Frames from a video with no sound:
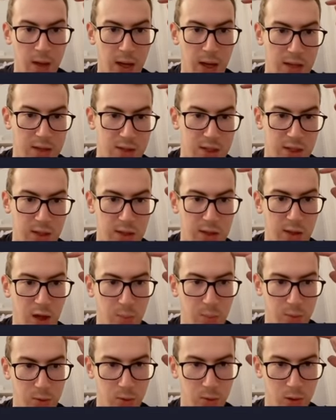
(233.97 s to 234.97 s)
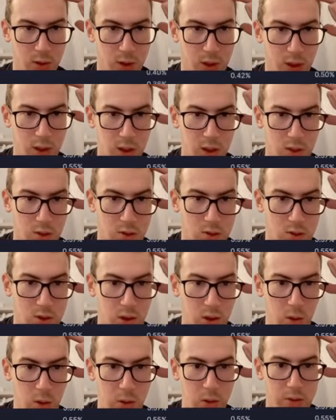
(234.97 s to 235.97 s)
and they get dumped on.
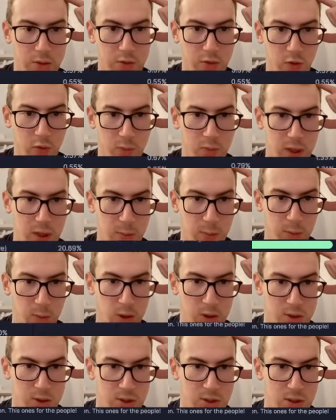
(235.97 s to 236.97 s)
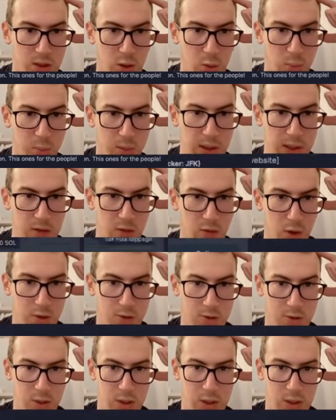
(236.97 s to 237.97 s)
So lots of people are still
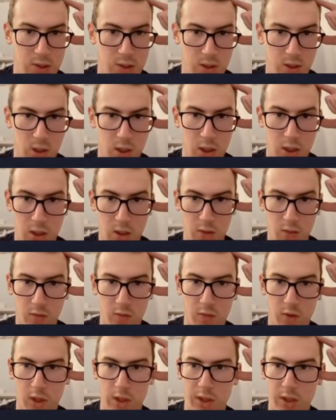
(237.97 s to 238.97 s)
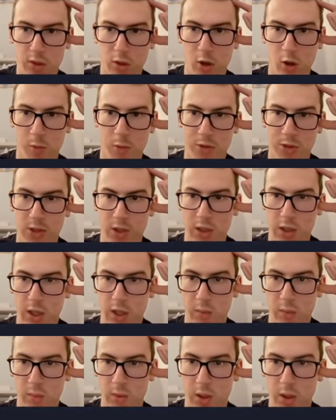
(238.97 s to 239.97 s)
oblivious to this very common
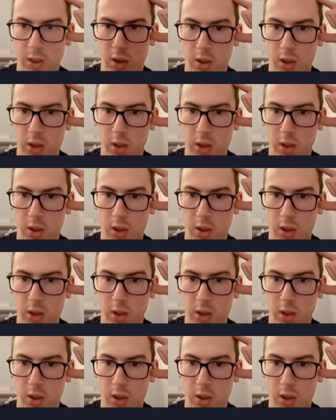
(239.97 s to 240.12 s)
scam,